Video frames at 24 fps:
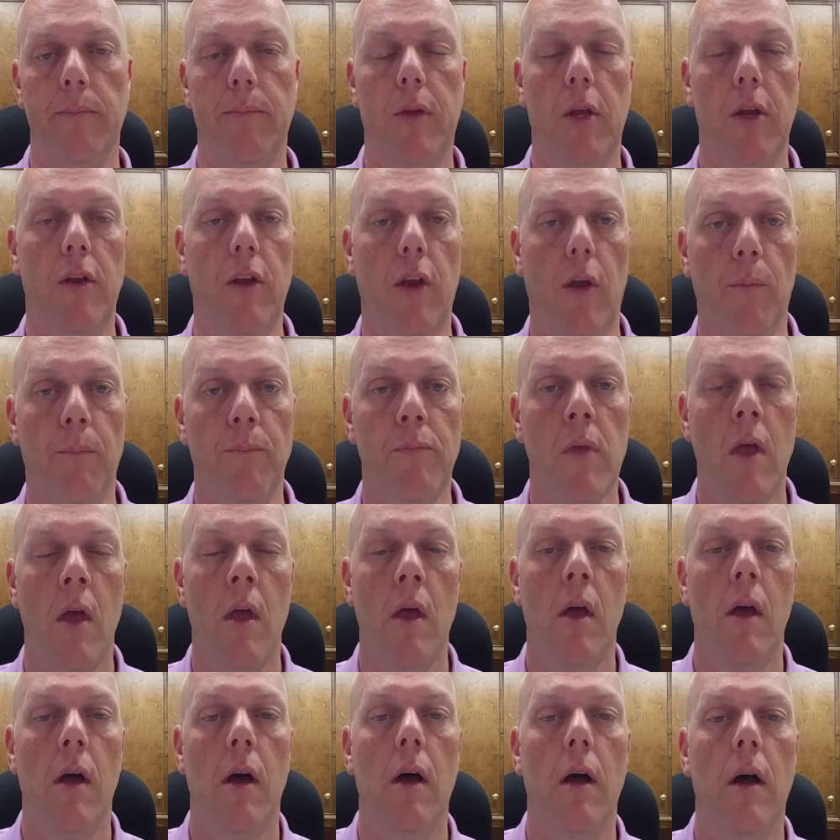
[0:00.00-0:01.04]
to do.
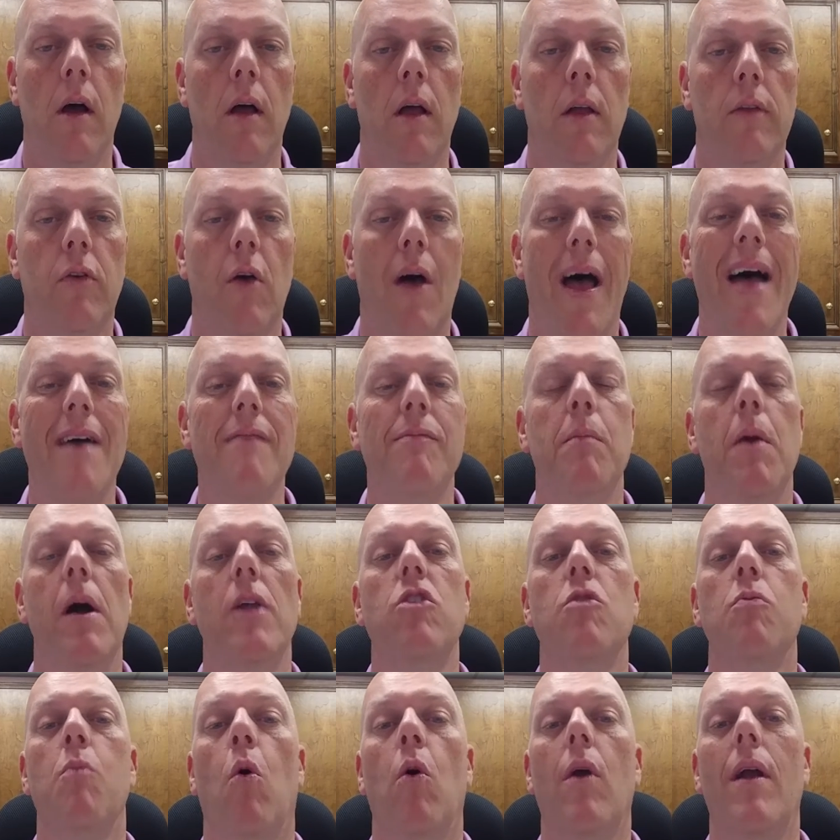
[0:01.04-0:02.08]
So I have
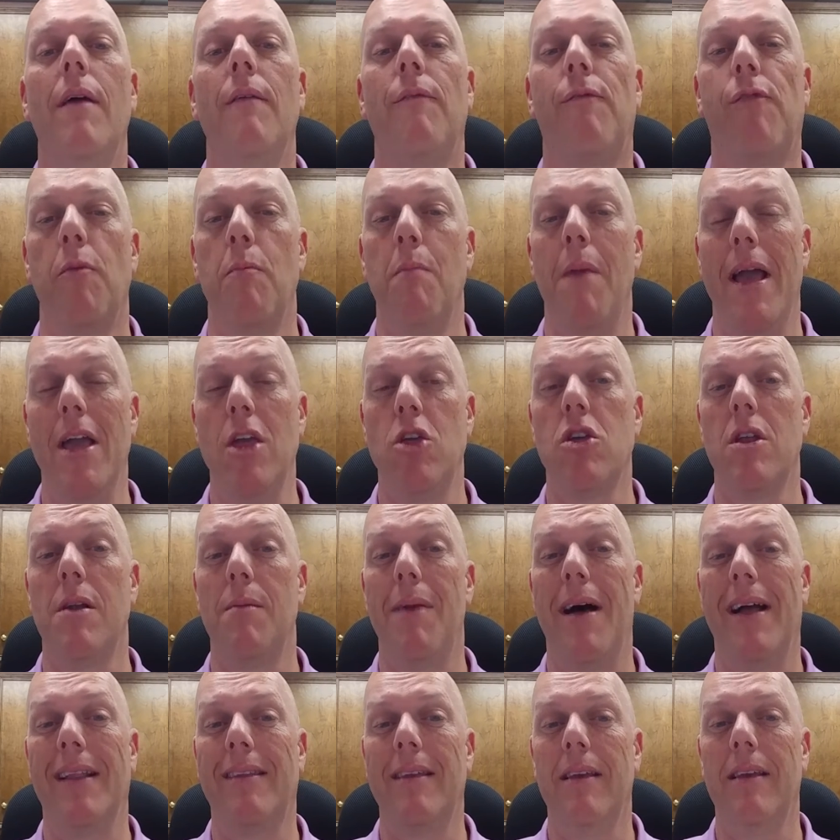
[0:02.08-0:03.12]
much more information
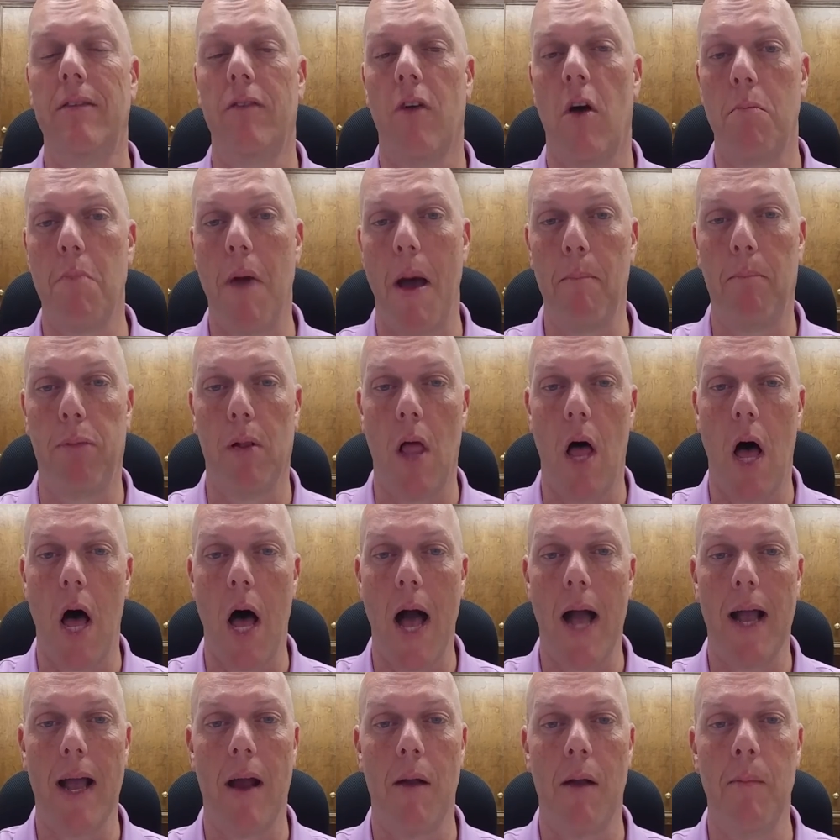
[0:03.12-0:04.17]
about this on my
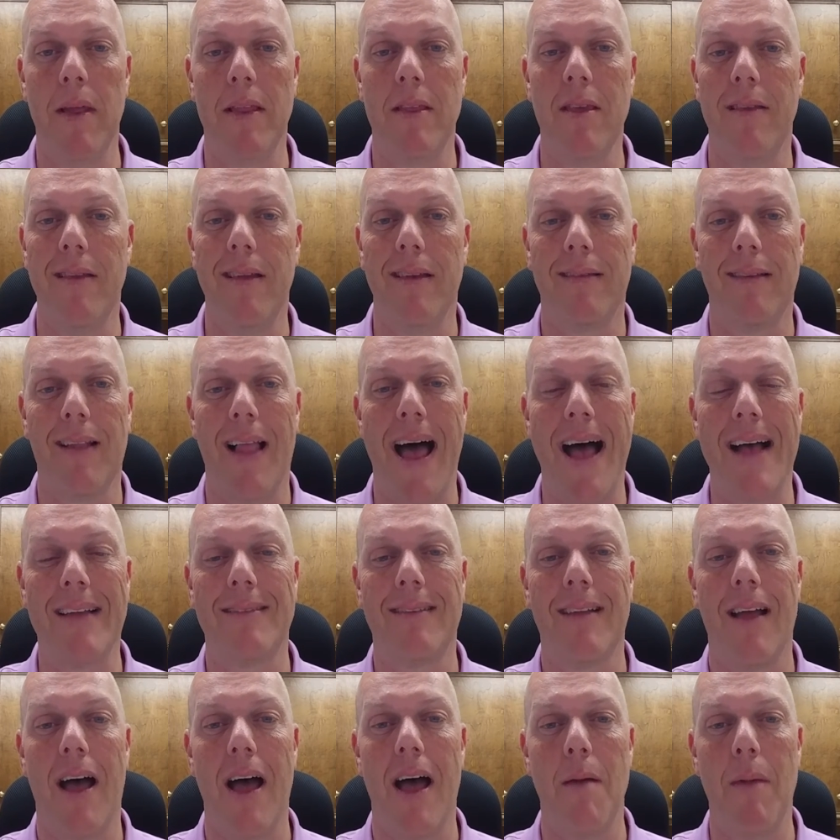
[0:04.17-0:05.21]
blog. I mentioned this
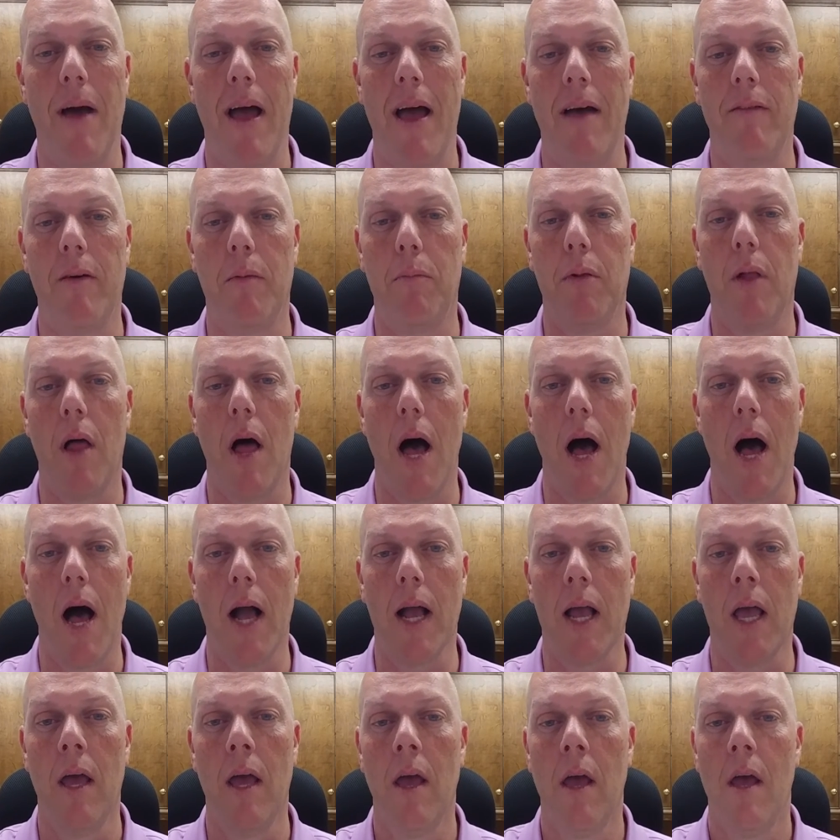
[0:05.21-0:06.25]
last time. I have a
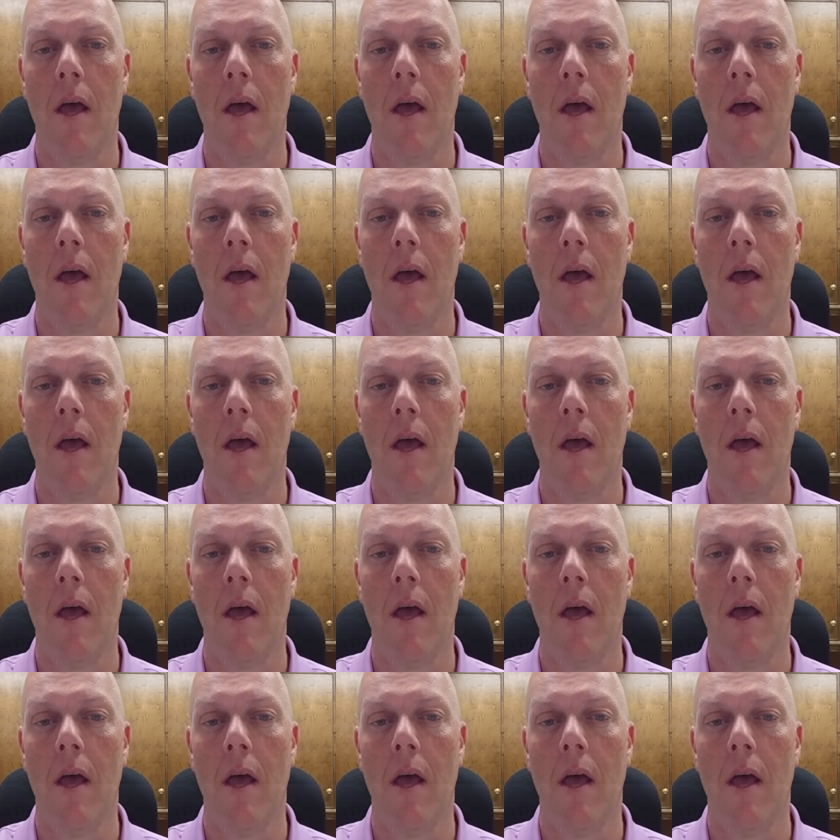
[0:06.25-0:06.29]
blog,